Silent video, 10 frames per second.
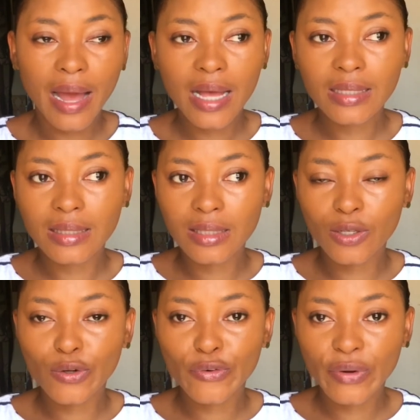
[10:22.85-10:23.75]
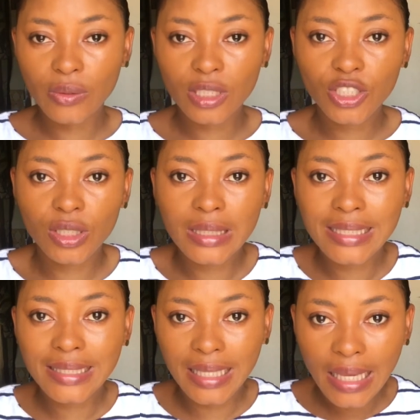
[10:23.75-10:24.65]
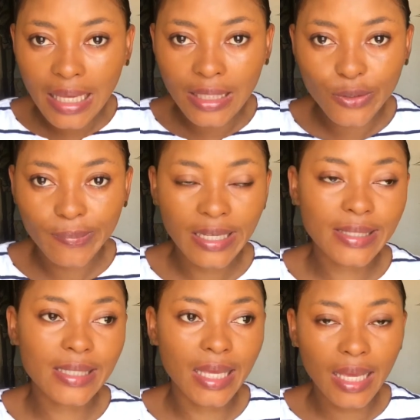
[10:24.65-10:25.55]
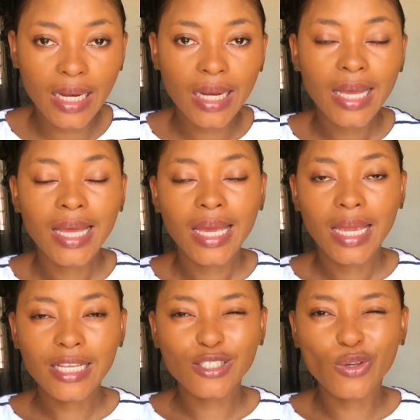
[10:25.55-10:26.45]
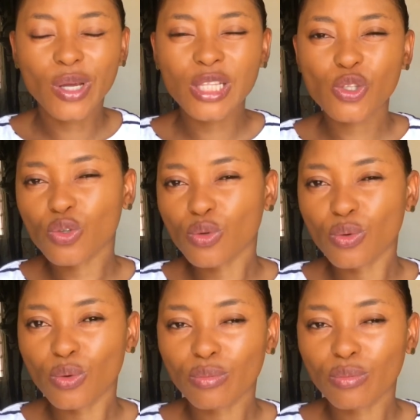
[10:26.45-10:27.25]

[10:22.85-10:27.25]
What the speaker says: as the foundation sink into my skin, it's going to